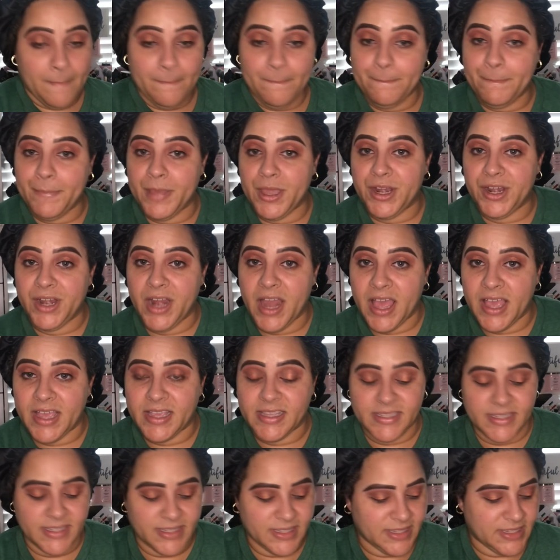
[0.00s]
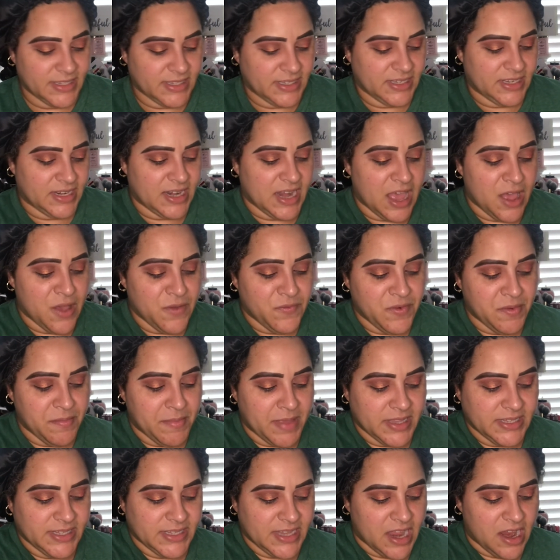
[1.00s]
Very nice. Now for
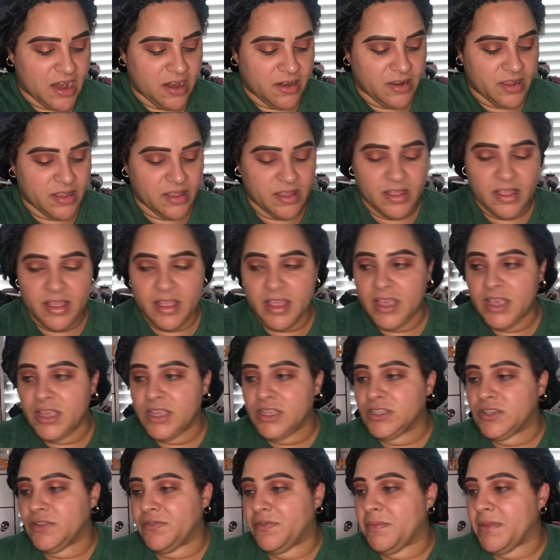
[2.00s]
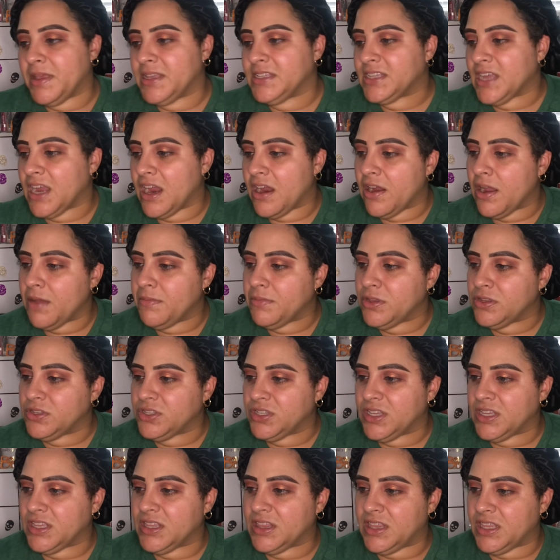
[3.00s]
mascara. So for mascara, I'm
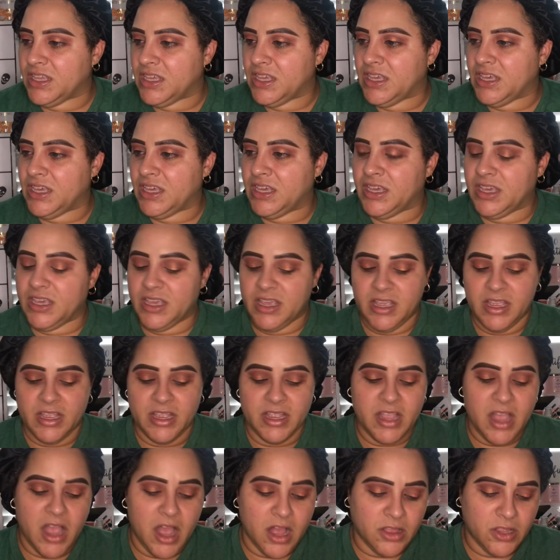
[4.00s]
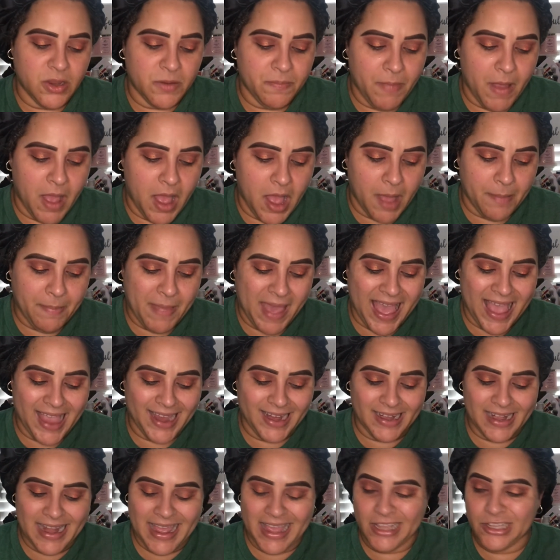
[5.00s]
using the ColourPop
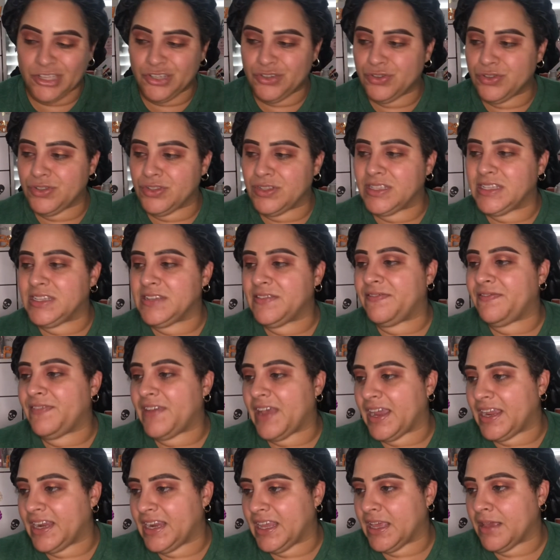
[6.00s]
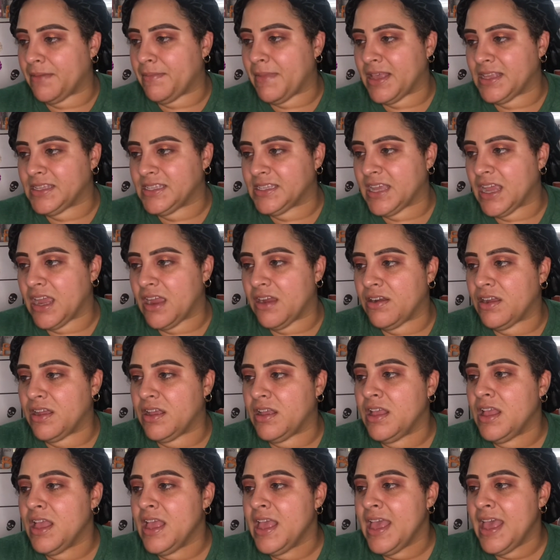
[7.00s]
Act Natural Defining Mascara.
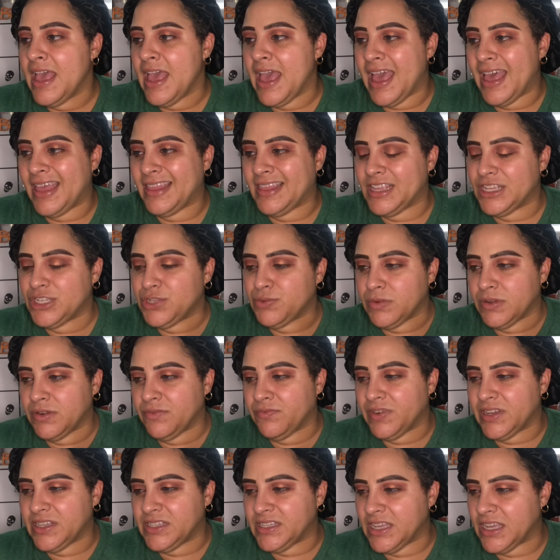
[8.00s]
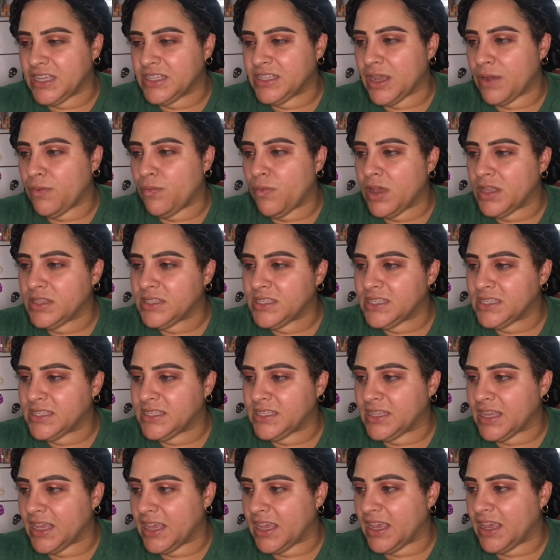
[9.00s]
And this one retails, I want to
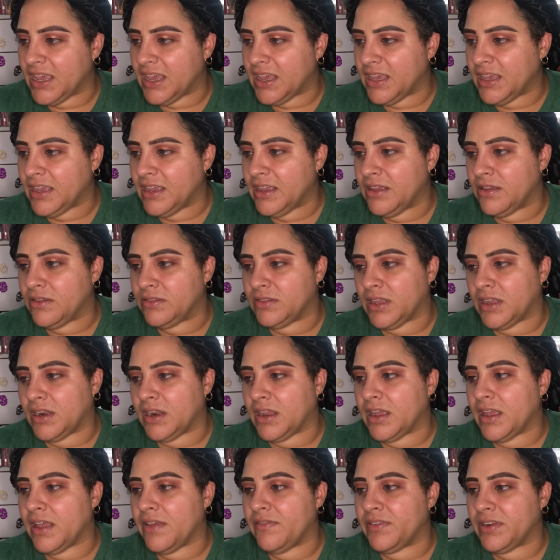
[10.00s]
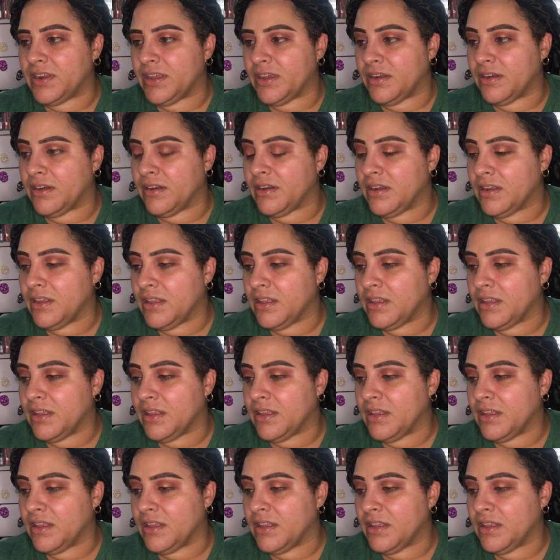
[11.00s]
say, hold on, I have it here.